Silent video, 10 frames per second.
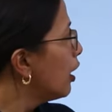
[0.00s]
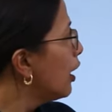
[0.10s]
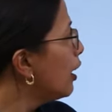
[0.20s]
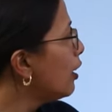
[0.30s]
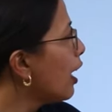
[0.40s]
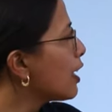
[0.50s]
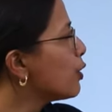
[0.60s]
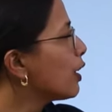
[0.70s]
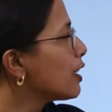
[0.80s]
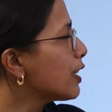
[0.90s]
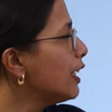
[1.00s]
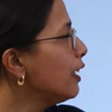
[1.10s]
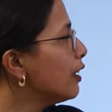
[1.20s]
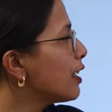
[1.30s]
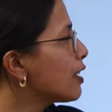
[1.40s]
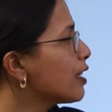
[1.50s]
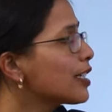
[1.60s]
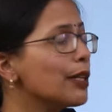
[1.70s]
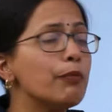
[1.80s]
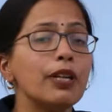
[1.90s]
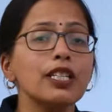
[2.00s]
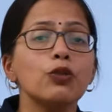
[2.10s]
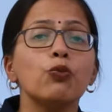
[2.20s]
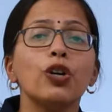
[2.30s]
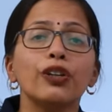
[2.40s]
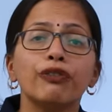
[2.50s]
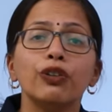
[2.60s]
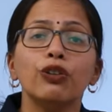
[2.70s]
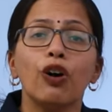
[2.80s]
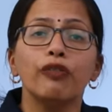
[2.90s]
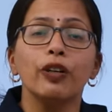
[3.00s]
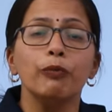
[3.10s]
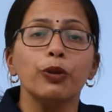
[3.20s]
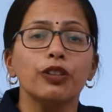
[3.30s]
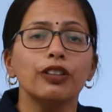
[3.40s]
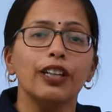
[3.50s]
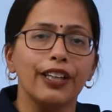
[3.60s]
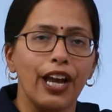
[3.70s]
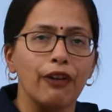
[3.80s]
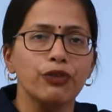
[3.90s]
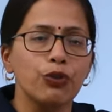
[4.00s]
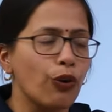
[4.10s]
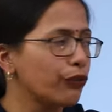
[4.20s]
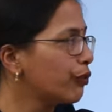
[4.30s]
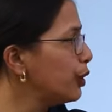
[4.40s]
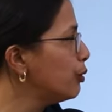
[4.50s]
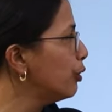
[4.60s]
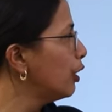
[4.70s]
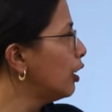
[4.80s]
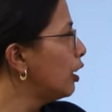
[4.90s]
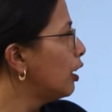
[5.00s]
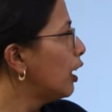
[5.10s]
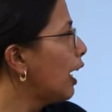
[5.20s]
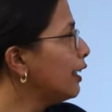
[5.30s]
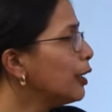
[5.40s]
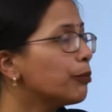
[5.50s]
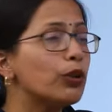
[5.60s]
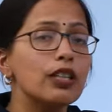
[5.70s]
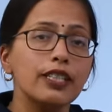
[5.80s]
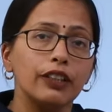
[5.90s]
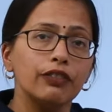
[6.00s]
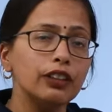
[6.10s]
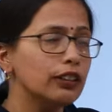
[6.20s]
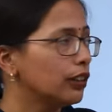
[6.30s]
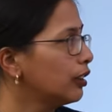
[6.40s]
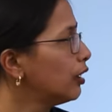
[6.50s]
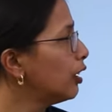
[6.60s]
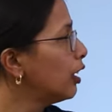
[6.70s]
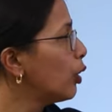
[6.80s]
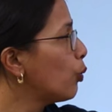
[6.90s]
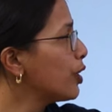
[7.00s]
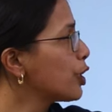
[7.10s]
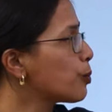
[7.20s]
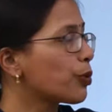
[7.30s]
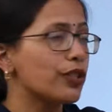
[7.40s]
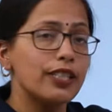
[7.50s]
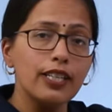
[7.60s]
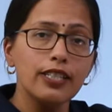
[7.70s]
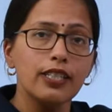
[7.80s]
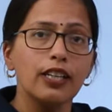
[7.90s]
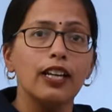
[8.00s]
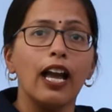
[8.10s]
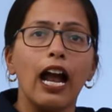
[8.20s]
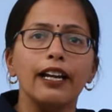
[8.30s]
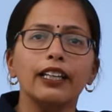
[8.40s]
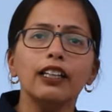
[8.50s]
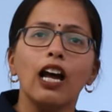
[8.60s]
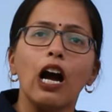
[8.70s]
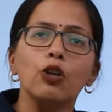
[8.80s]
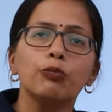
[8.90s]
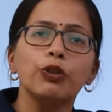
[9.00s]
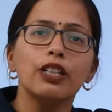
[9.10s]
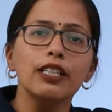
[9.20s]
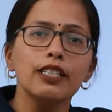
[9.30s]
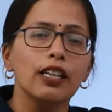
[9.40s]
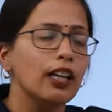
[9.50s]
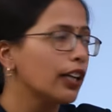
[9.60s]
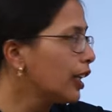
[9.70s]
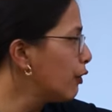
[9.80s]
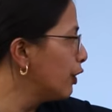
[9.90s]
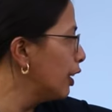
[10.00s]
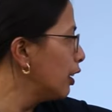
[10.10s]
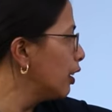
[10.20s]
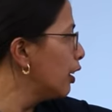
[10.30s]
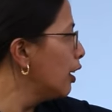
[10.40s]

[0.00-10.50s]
Here, as you can see, this is the simplest workflow of computer that I have drawn for you. An input is given, which is processed, and an output is given.